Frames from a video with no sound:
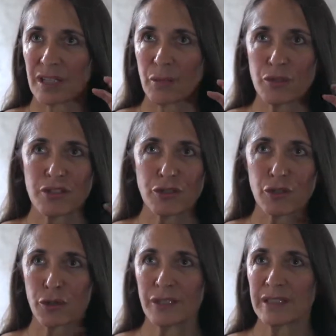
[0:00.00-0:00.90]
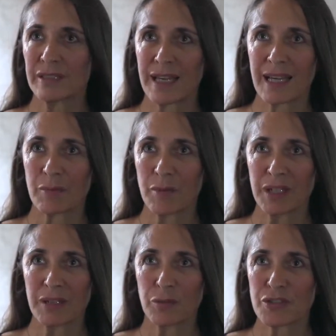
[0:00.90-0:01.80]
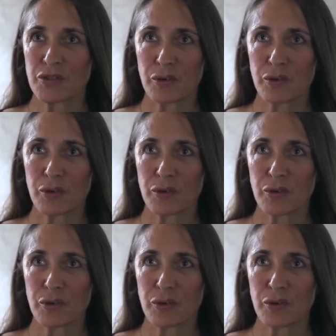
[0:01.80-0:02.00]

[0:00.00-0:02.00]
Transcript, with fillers: It was a dirty lab. I mean, it was